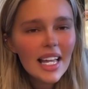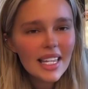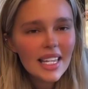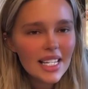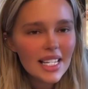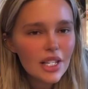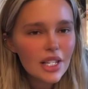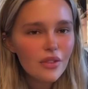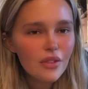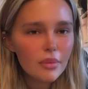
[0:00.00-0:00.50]

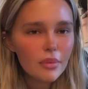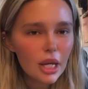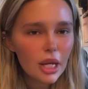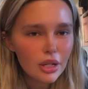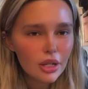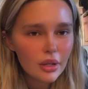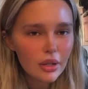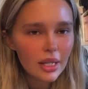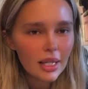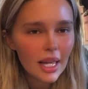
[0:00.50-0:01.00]
This is from
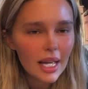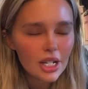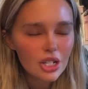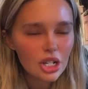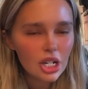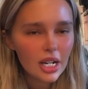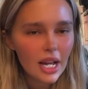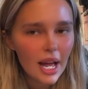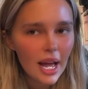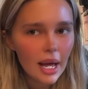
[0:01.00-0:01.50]
their new
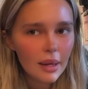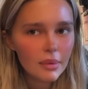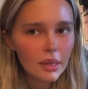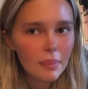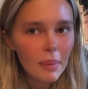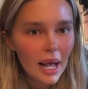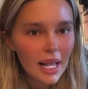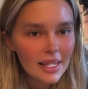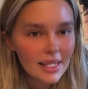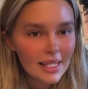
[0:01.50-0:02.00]
collection,
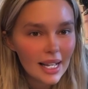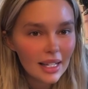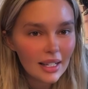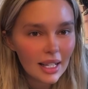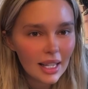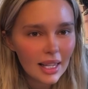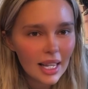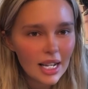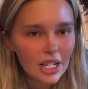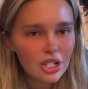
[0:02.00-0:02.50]
the
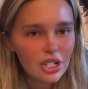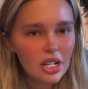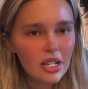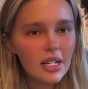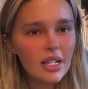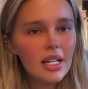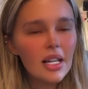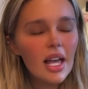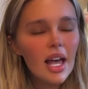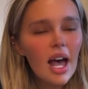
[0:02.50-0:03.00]
Pastel
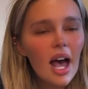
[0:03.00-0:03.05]
Collection.